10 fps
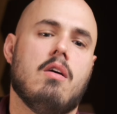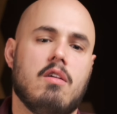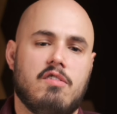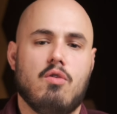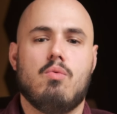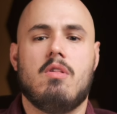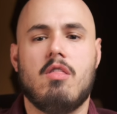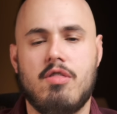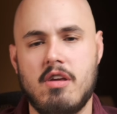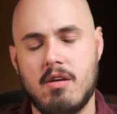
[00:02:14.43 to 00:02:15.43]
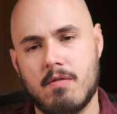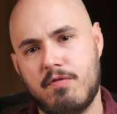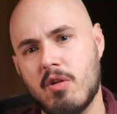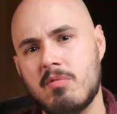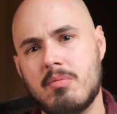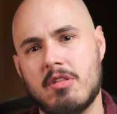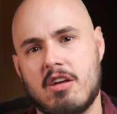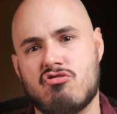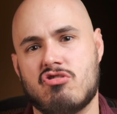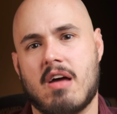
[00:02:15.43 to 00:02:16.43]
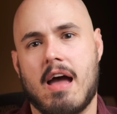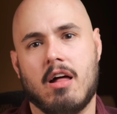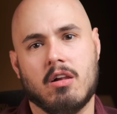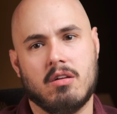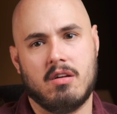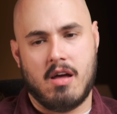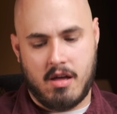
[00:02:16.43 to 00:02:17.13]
So the film simulation dial